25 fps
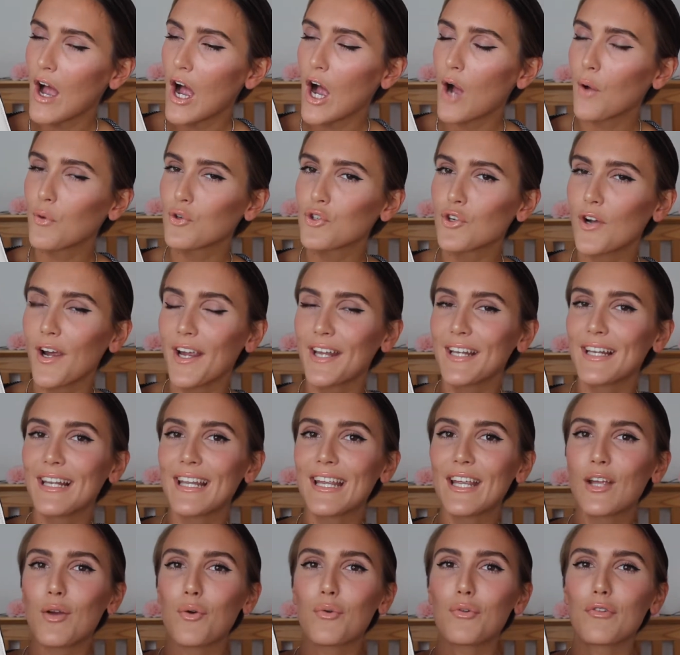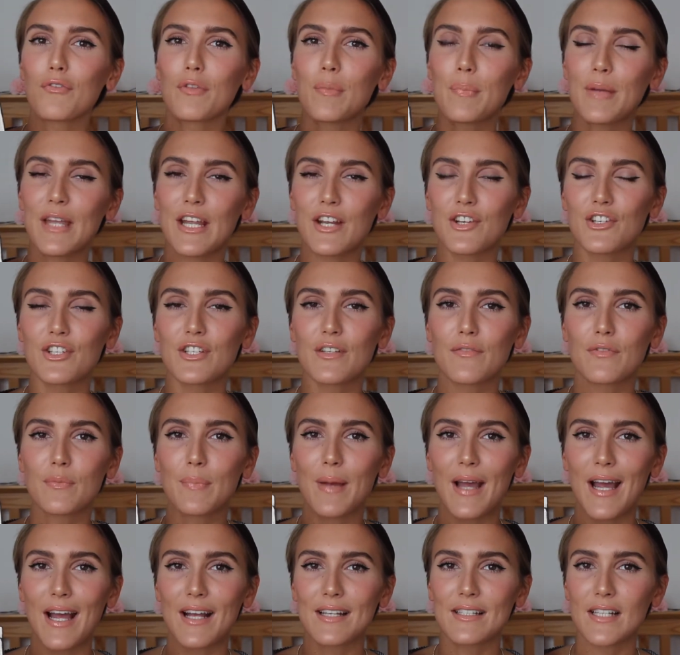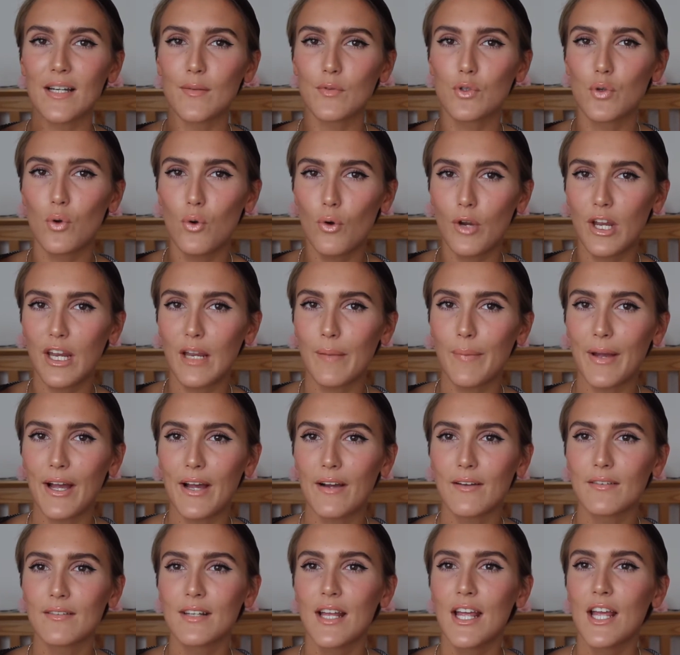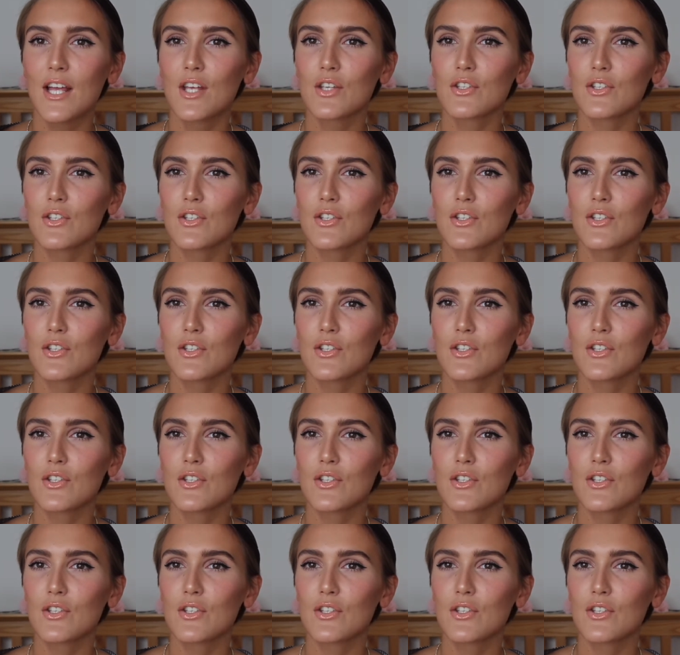I'll try and link all of the pictures of the bags I'm talking about,